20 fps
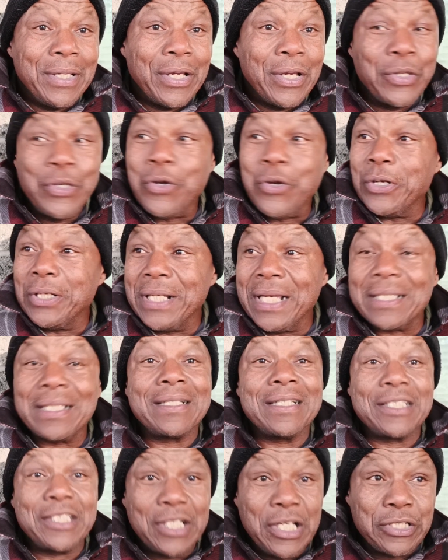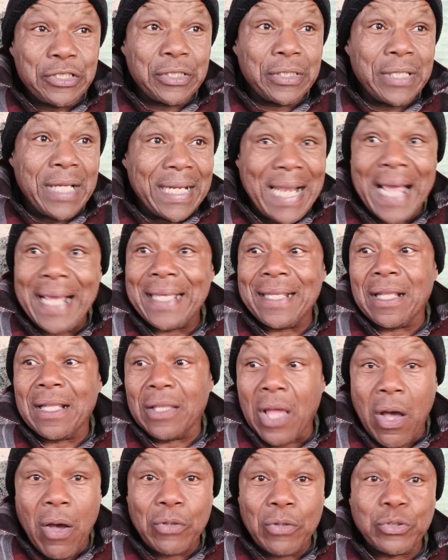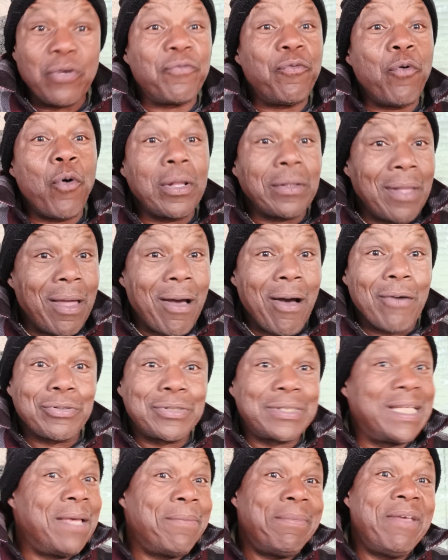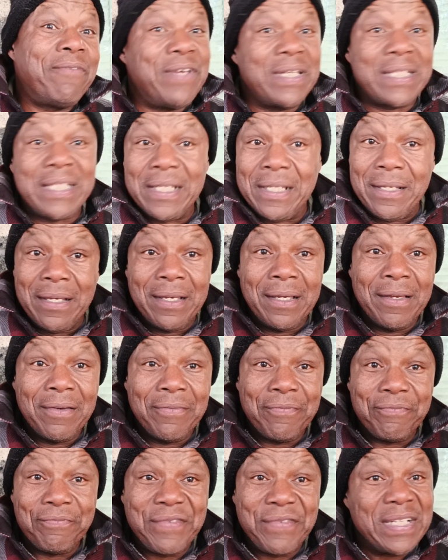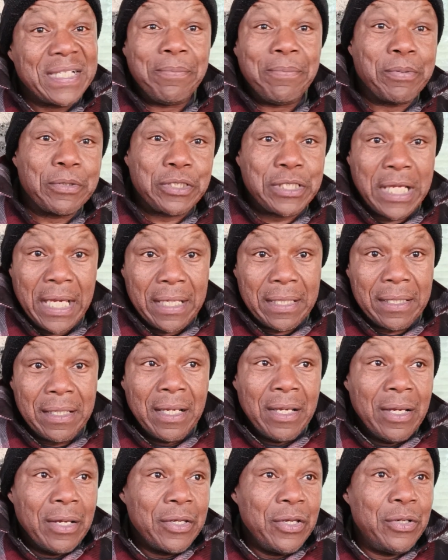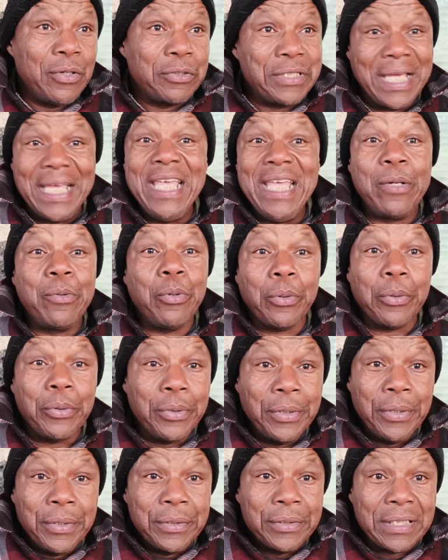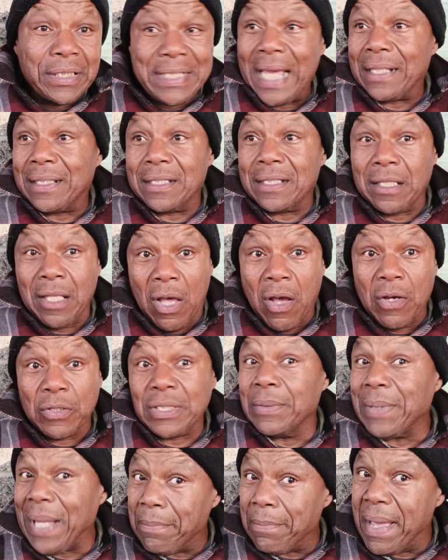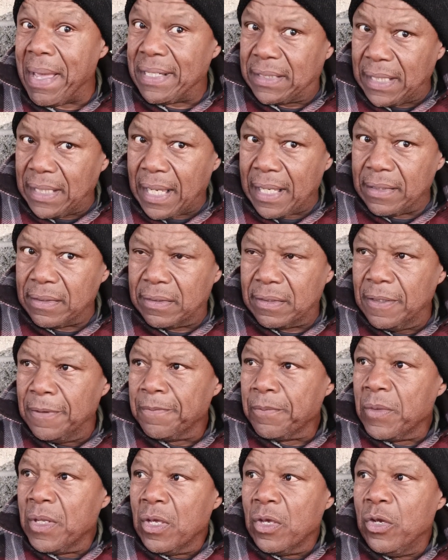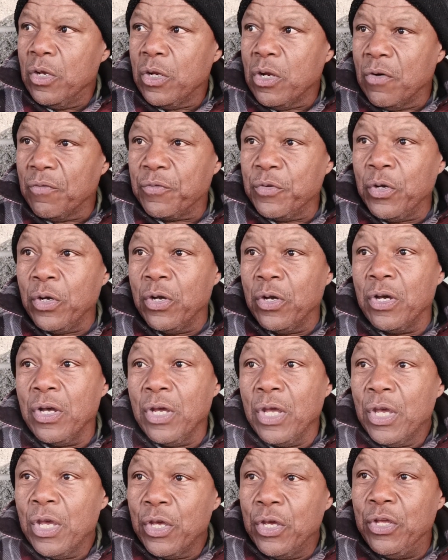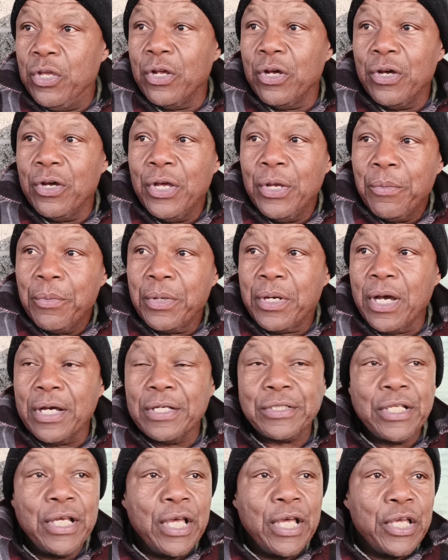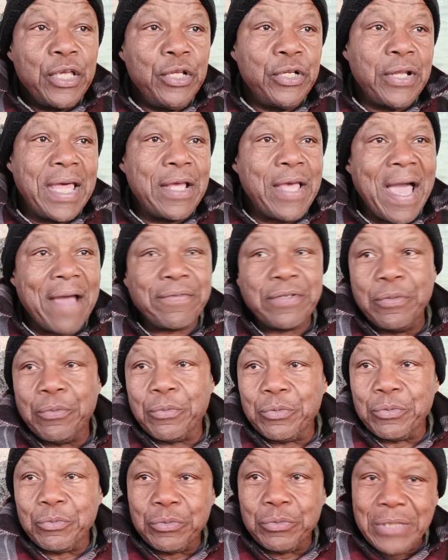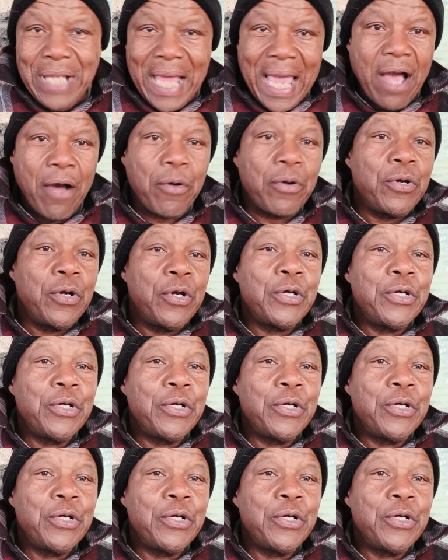you're going to get the decision, and I get a loss. So for a loss, give me 50%, you know, equal to take the loss. And that makes sense. You know, if you're going to, you know, because, you know, they have to now,